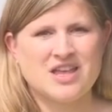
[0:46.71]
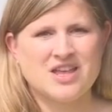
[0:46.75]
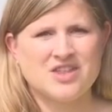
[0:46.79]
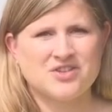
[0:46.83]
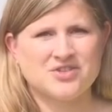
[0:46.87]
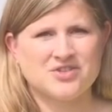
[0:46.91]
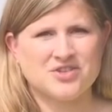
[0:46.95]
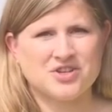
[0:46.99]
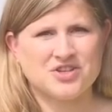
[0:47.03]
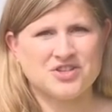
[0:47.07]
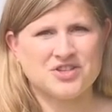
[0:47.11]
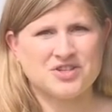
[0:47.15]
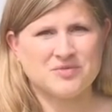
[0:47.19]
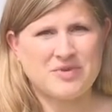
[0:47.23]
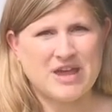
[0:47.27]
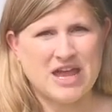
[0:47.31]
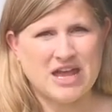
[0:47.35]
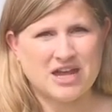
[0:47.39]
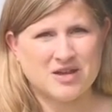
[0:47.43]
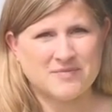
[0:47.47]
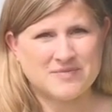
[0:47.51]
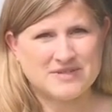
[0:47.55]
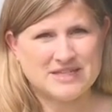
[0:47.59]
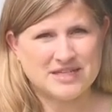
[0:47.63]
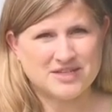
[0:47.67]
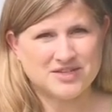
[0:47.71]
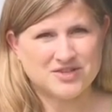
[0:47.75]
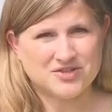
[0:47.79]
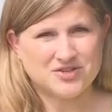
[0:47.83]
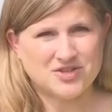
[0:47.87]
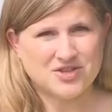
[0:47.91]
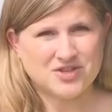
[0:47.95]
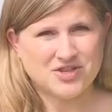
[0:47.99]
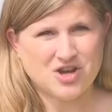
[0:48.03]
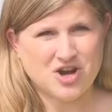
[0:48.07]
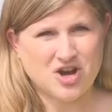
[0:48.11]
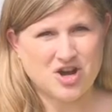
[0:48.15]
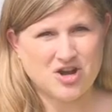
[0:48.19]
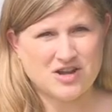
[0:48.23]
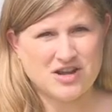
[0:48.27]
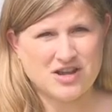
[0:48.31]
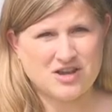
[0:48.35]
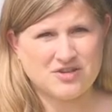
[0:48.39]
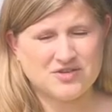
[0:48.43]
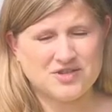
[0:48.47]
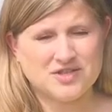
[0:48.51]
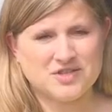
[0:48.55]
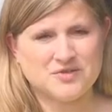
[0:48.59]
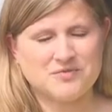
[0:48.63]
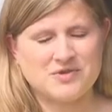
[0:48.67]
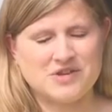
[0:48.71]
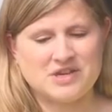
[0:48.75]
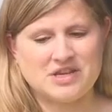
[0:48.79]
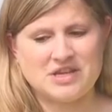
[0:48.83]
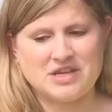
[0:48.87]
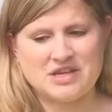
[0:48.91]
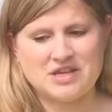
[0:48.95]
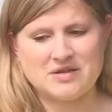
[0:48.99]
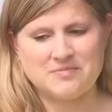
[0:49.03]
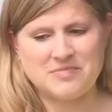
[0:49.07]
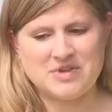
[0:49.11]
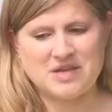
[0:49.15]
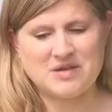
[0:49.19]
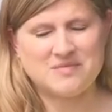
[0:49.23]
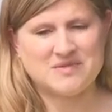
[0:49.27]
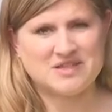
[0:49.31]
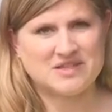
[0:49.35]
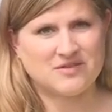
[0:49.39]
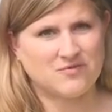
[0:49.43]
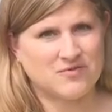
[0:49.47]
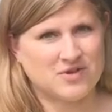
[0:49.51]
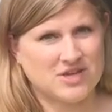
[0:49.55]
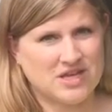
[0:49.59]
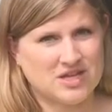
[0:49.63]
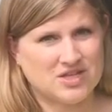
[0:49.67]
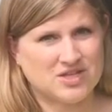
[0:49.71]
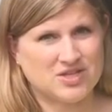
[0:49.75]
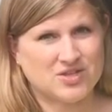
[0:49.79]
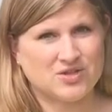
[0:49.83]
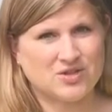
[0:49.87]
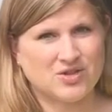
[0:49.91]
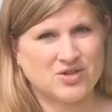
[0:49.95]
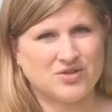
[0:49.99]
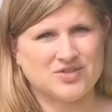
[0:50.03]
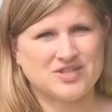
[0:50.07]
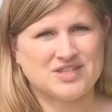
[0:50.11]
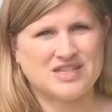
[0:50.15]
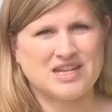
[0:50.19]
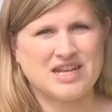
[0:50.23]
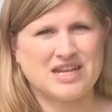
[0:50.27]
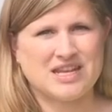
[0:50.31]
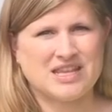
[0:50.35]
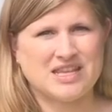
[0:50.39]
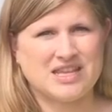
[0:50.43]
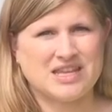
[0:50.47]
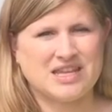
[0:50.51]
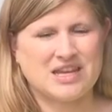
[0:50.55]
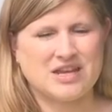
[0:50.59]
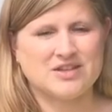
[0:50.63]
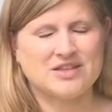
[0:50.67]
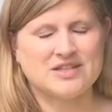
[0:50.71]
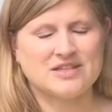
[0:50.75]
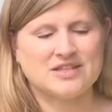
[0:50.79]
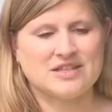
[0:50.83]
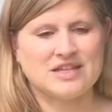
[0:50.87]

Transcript: There's also backup sensors in the car now, so it beeps if we get too close to anything else,